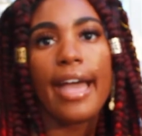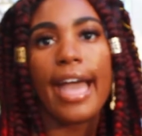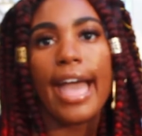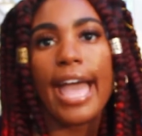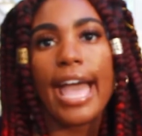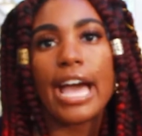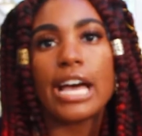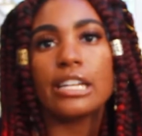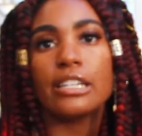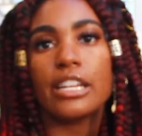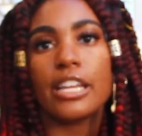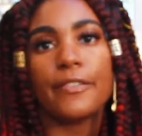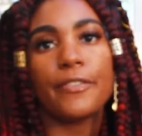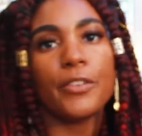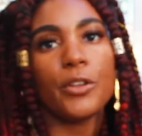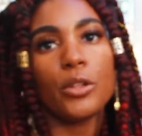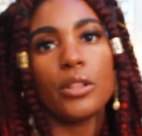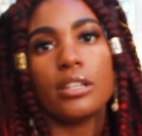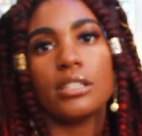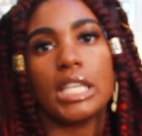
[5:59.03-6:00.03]
And
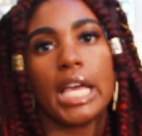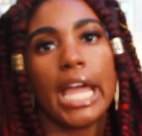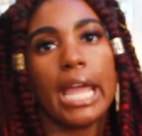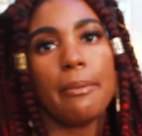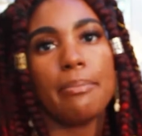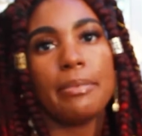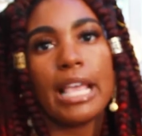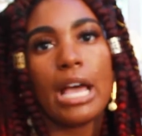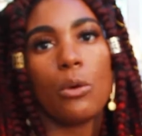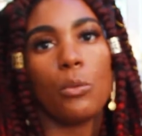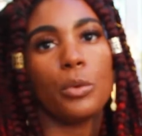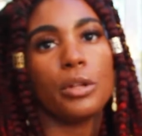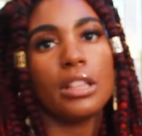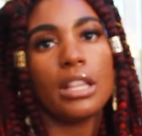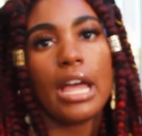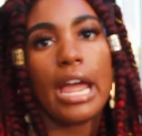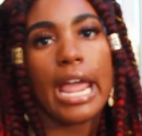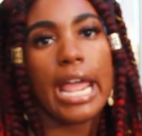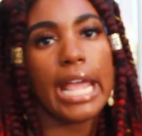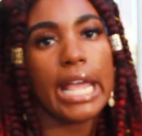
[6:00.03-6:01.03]
if you're the type that would
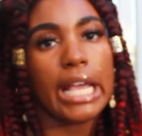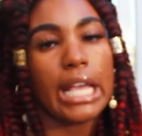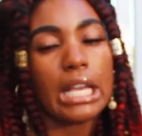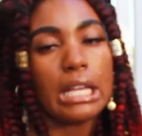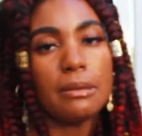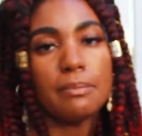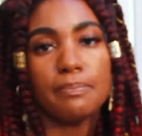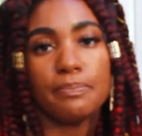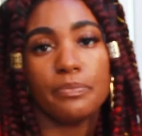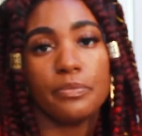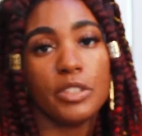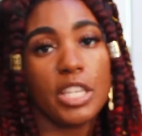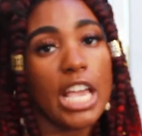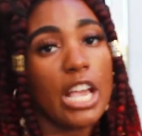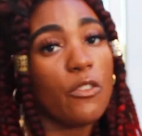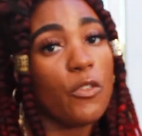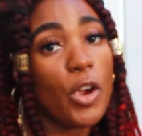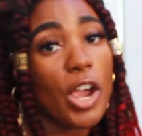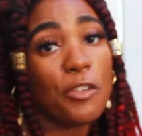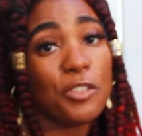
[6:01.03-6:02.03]
like
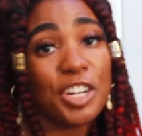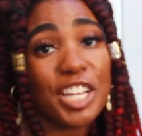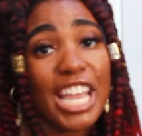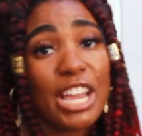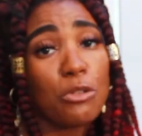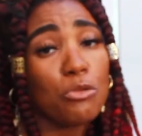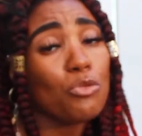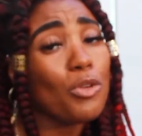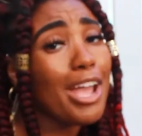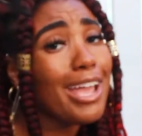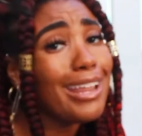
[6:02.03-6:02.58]
take forever to get